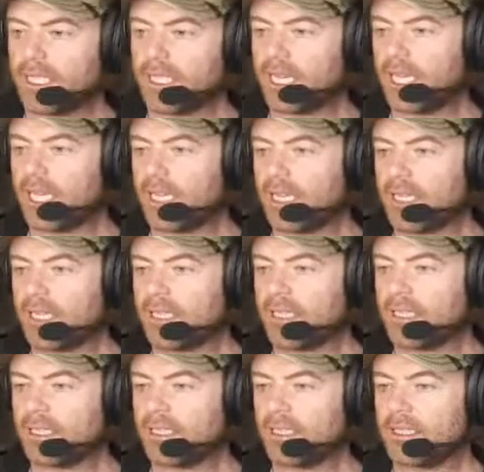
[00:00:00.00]
that.
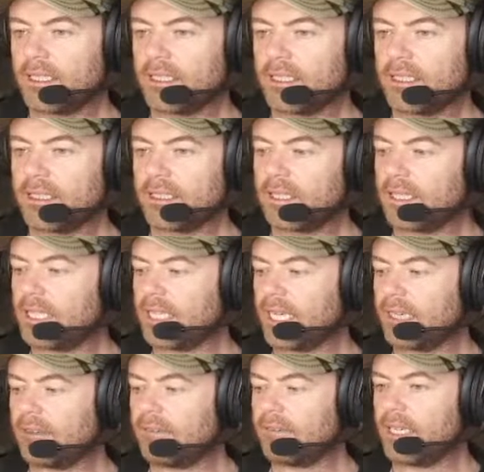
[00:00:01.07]
Delete
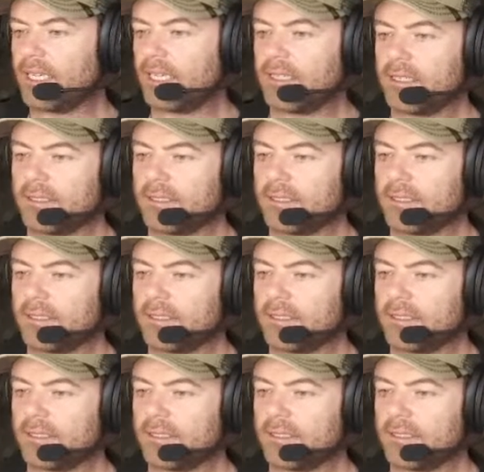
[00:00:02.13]
that fella.